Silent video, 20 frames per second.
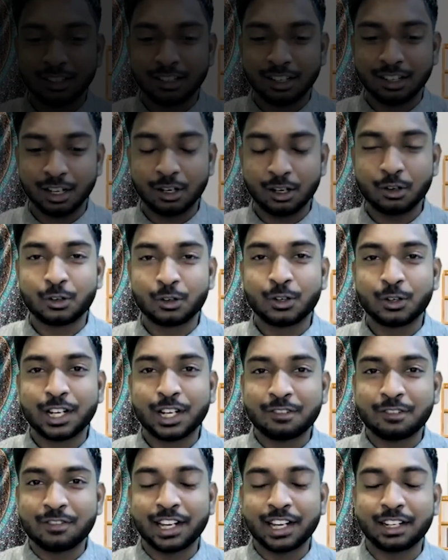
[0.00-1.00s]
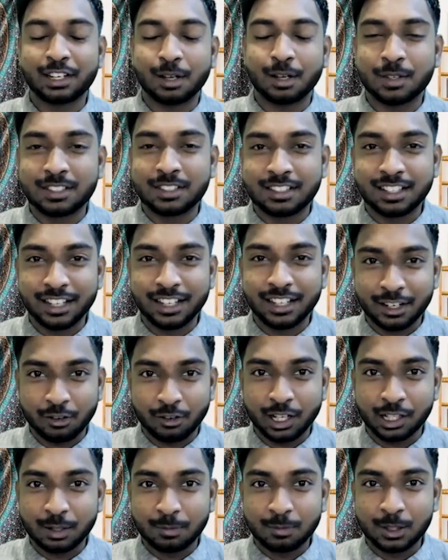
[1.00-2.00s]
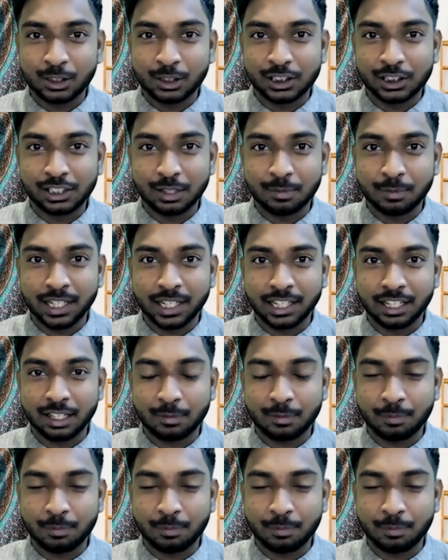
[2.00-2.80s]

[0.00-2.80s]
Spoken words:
Hello, good evening, namaste, and welcome to Citti Media.